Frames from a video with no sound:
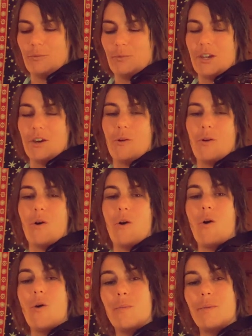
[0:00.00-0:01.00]
Then we go
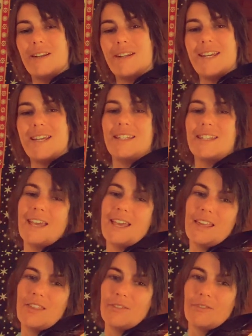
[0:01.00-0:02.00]
open E to
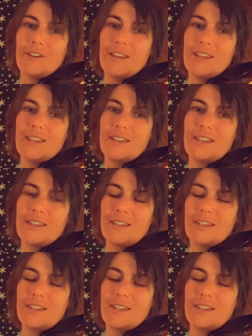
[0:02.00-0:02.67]
A3.